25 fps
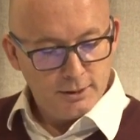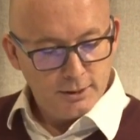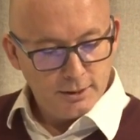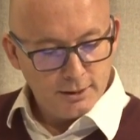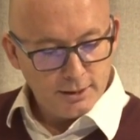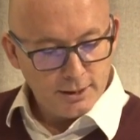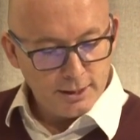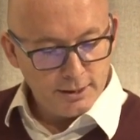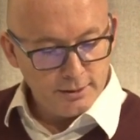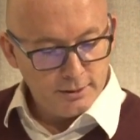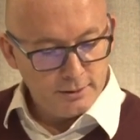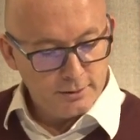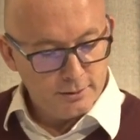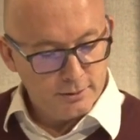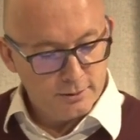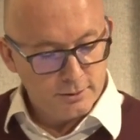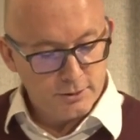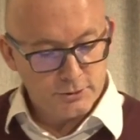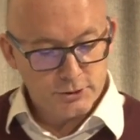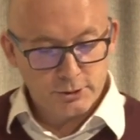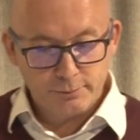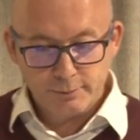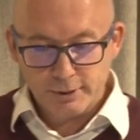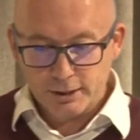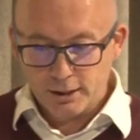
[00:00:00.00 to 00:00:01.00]
And
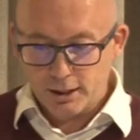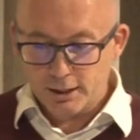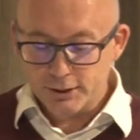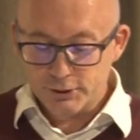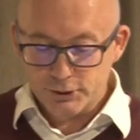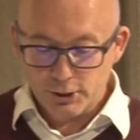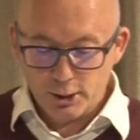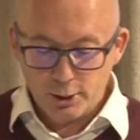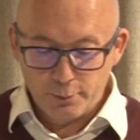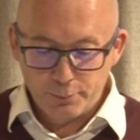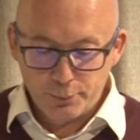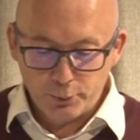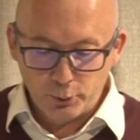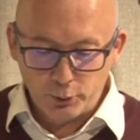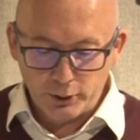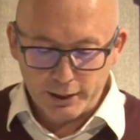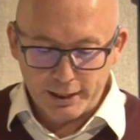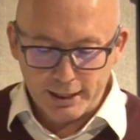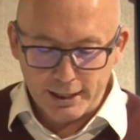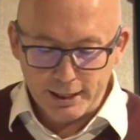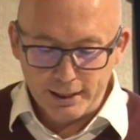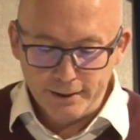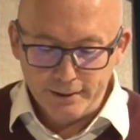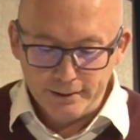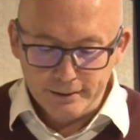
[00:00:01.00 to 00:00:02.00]
there's some example
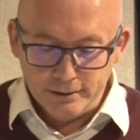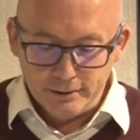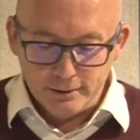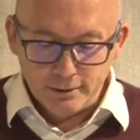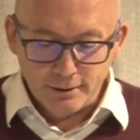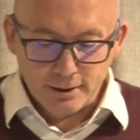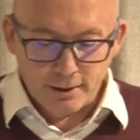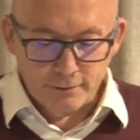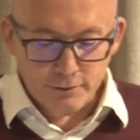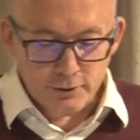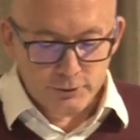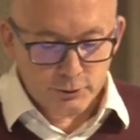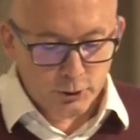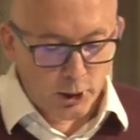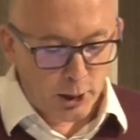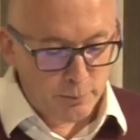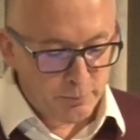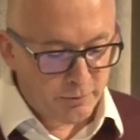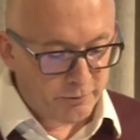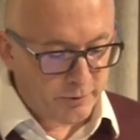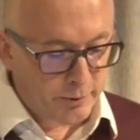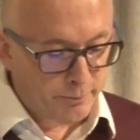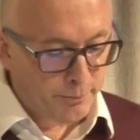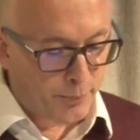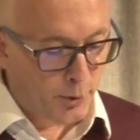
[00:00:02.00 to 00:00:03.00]
here of the type
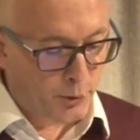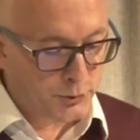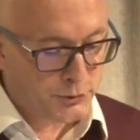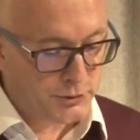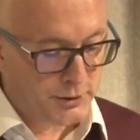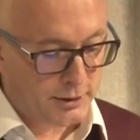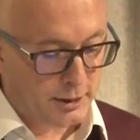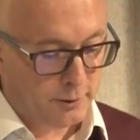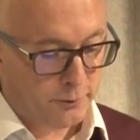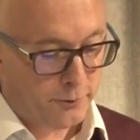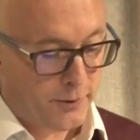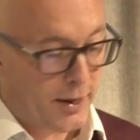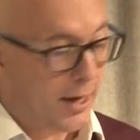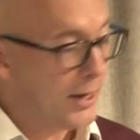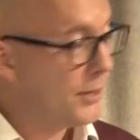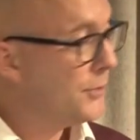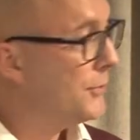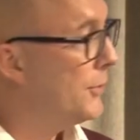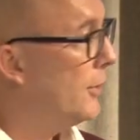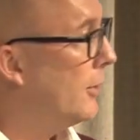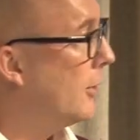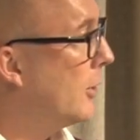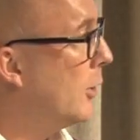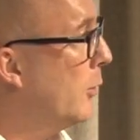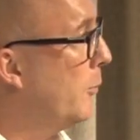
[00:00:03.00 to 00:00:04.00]
of embossing effects
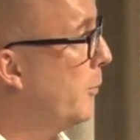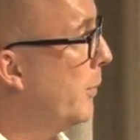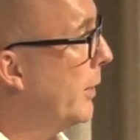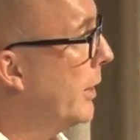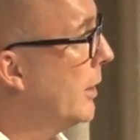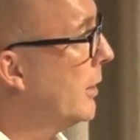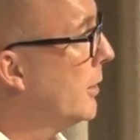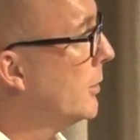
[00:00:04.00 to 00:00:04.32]
that can be